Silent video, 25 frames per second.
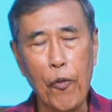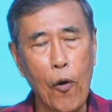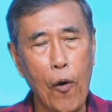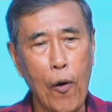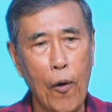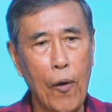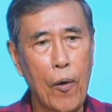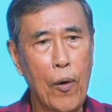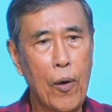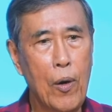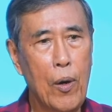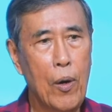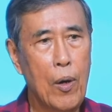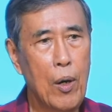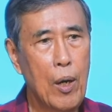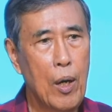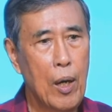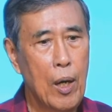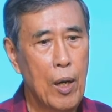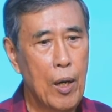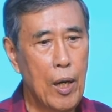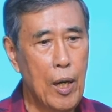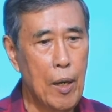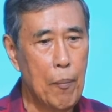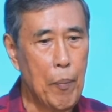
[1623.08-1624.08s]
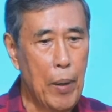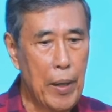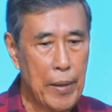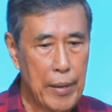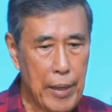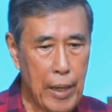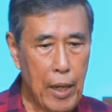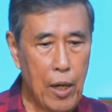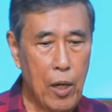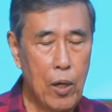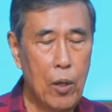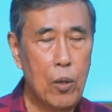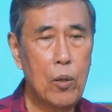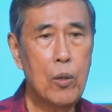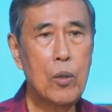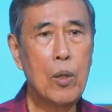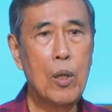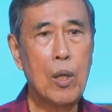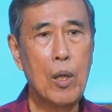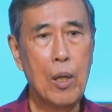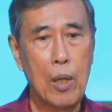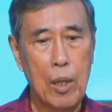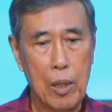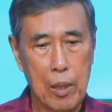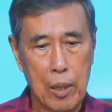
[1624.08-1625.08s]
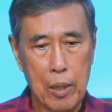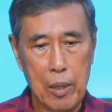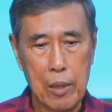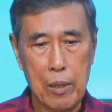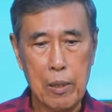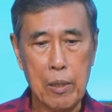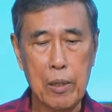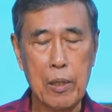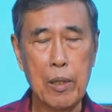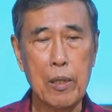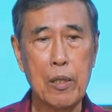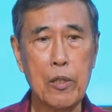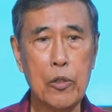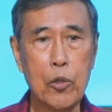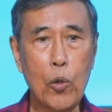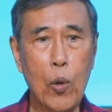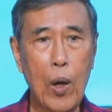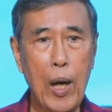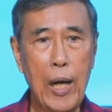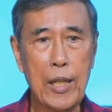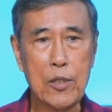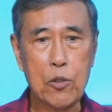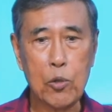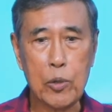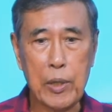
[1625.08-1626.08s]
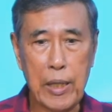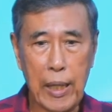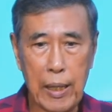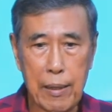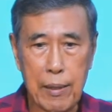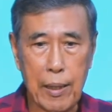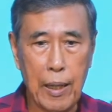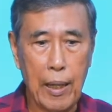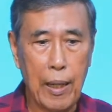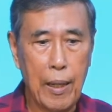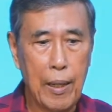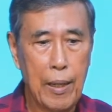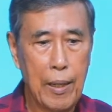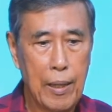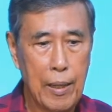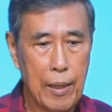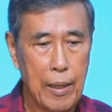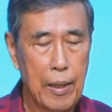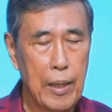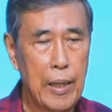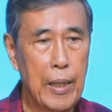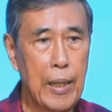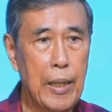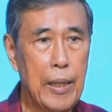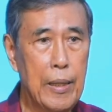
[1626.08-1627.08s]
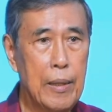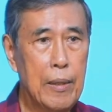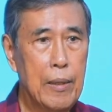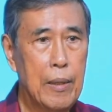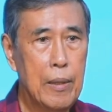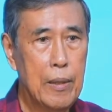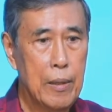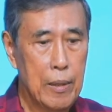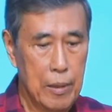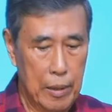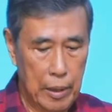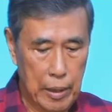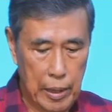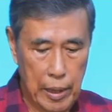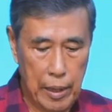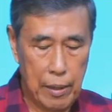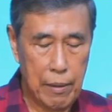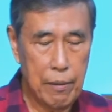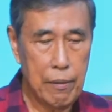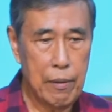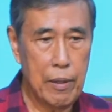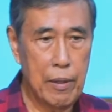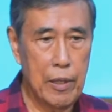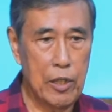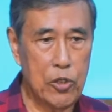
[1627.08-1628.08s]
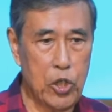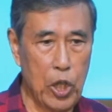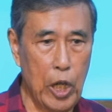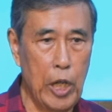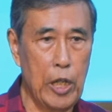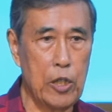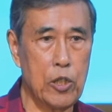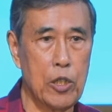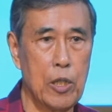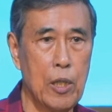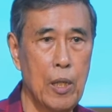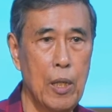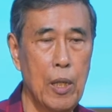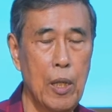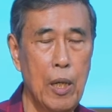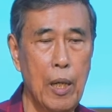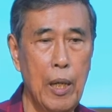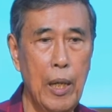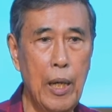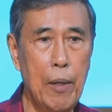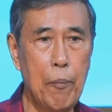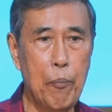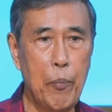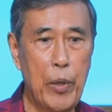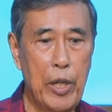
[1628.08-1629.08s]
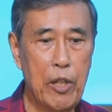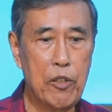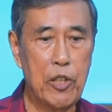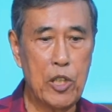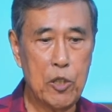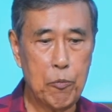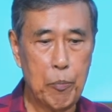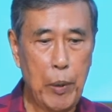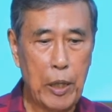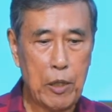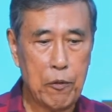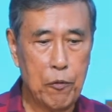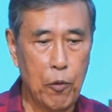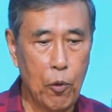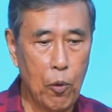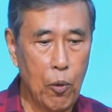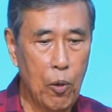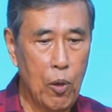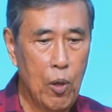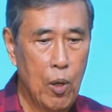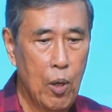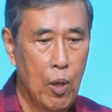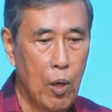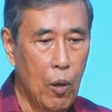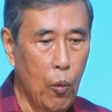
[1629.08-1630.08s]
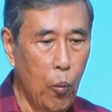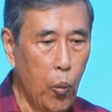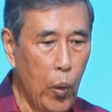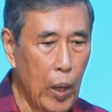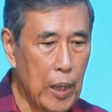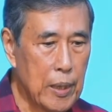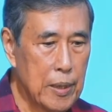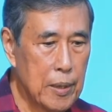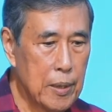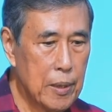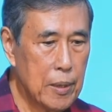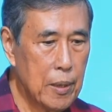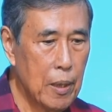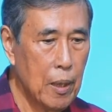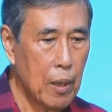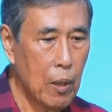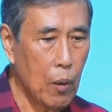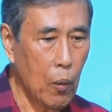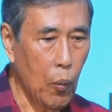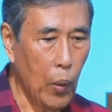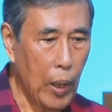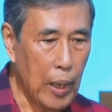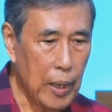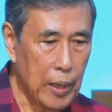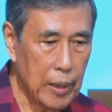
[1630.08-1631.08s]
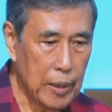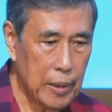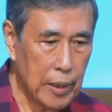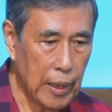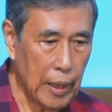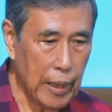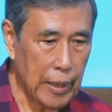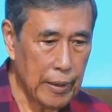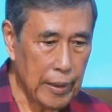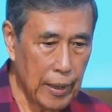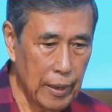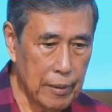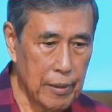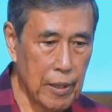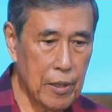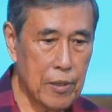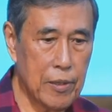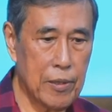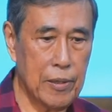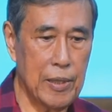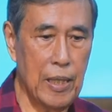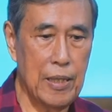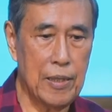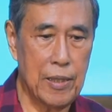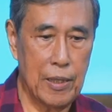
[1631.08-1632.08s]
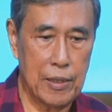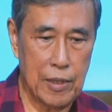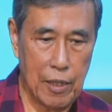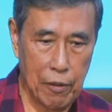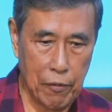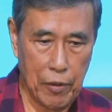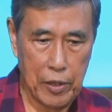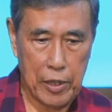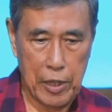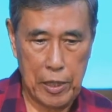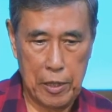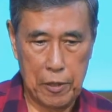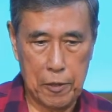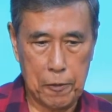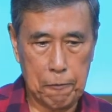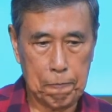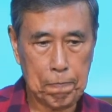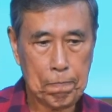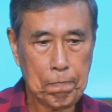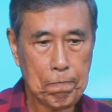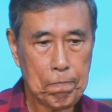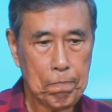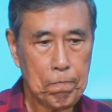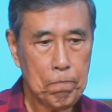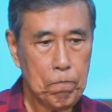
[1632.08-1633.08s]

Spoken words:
before. But now you are together in the church and be respectful of one another's sensitivities.